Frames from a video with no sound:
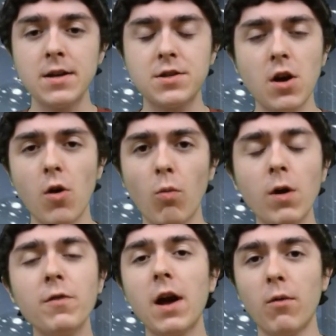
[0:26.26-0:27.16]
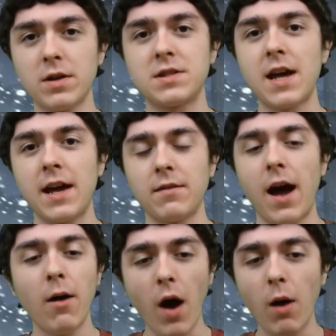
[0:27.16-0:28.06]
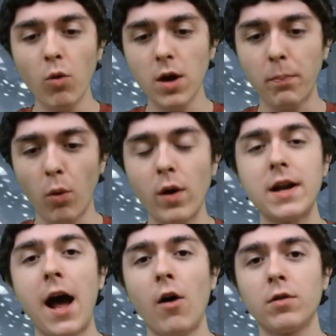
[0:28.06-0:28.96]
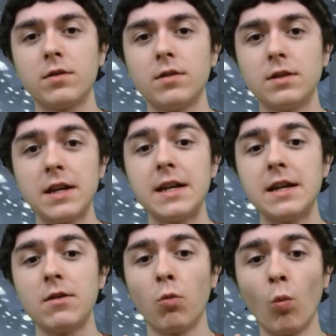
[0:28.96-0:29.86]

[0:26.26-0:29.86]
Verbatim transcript: So, one thing I want to say, I, I want to point out the,